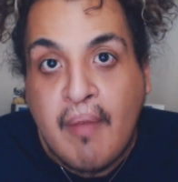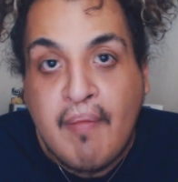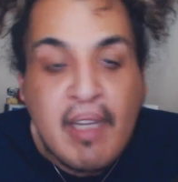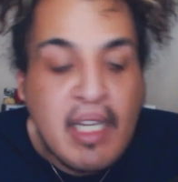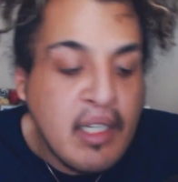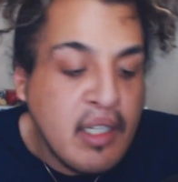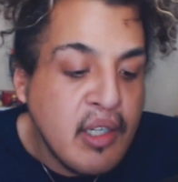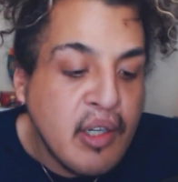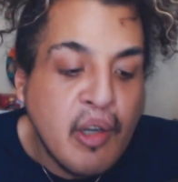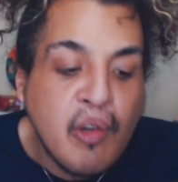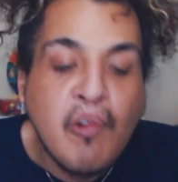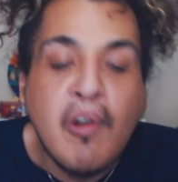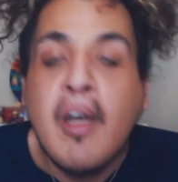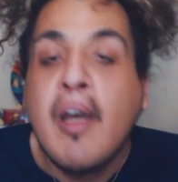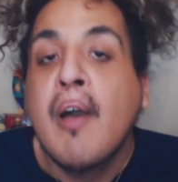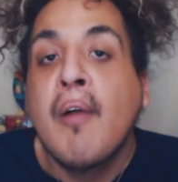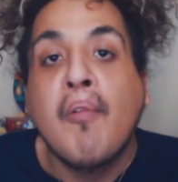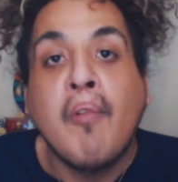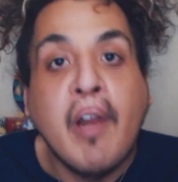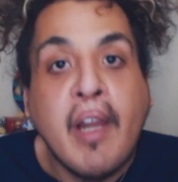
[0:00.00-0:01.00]
I mean, you know,
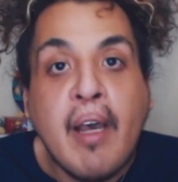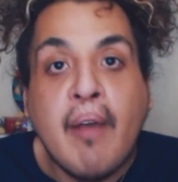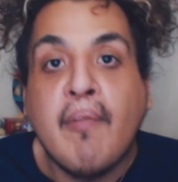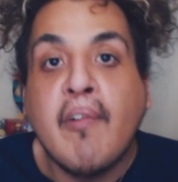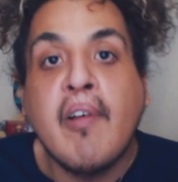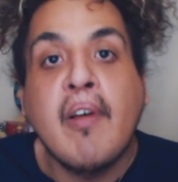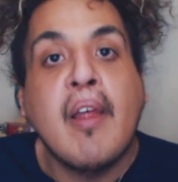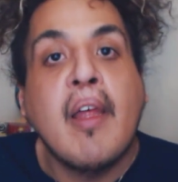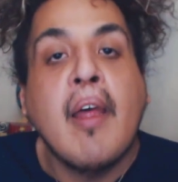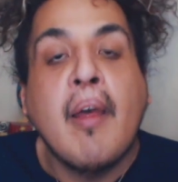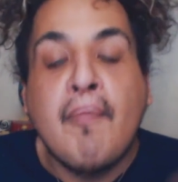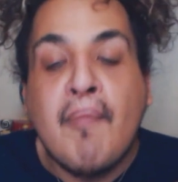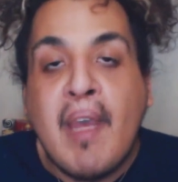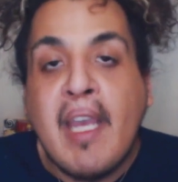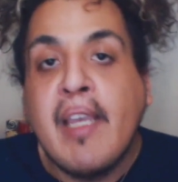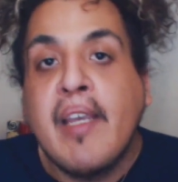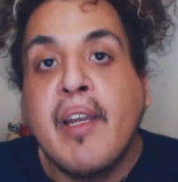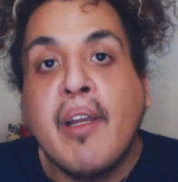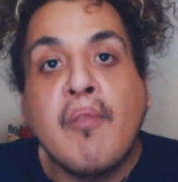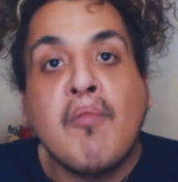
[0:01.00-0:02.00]
whatever,
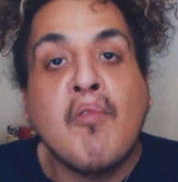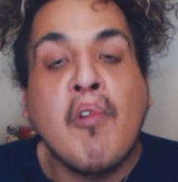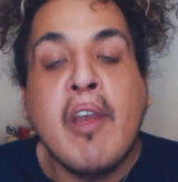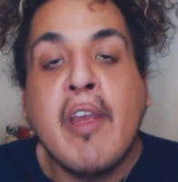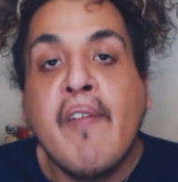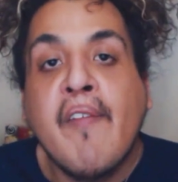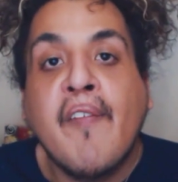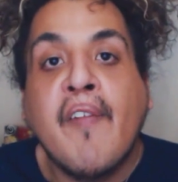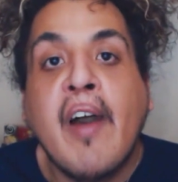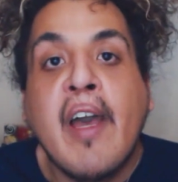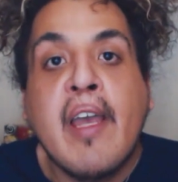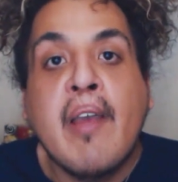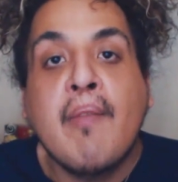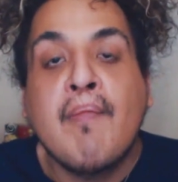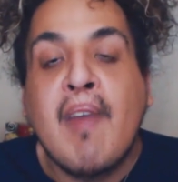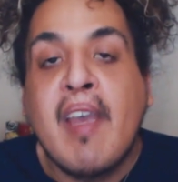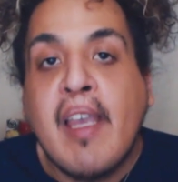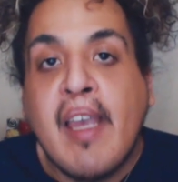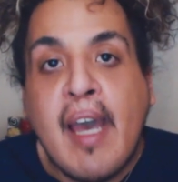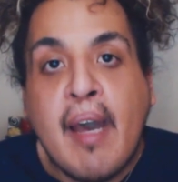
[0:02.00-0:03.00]
make it a great
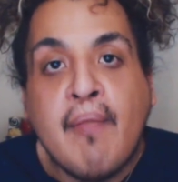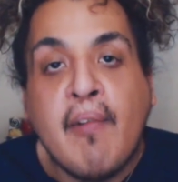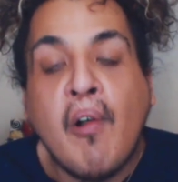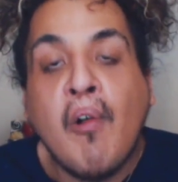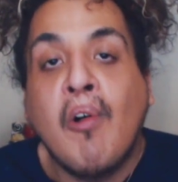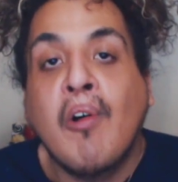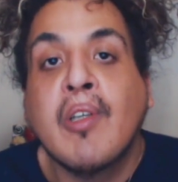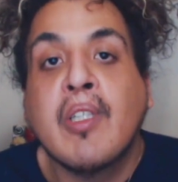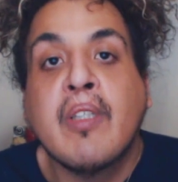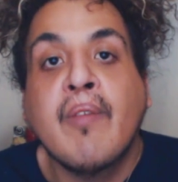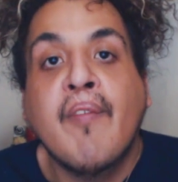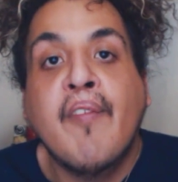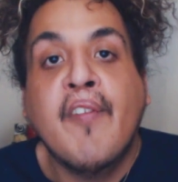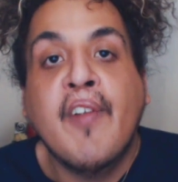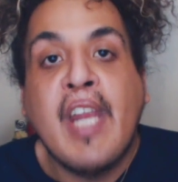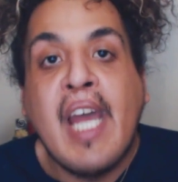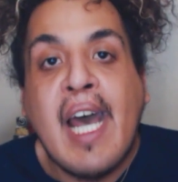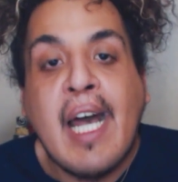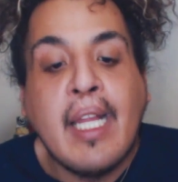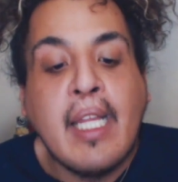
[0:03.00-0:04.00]
fight, make it have an awesome
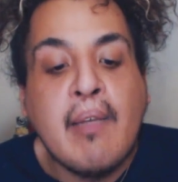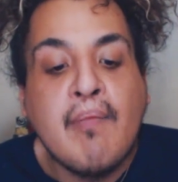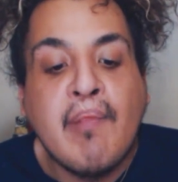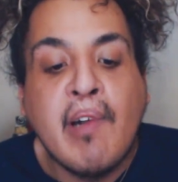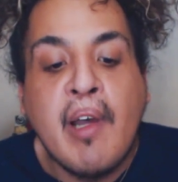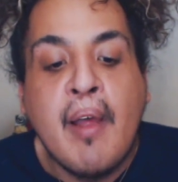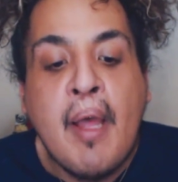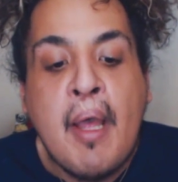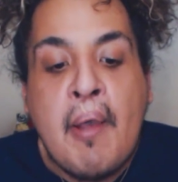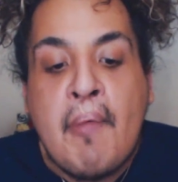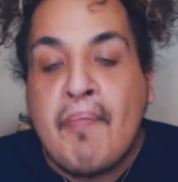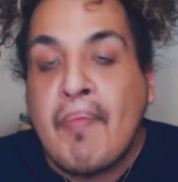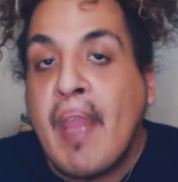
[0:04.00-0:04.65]
finale, but